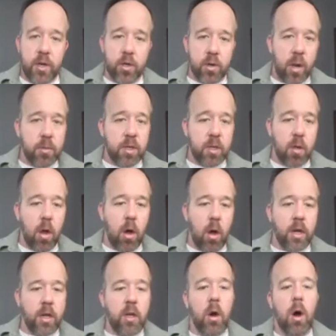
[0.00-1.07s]
comes along
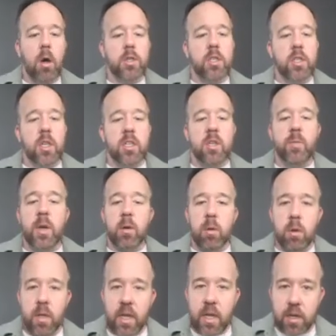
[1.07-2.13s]
and causes it to be
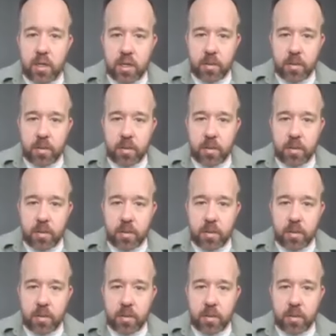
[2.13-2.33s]
released.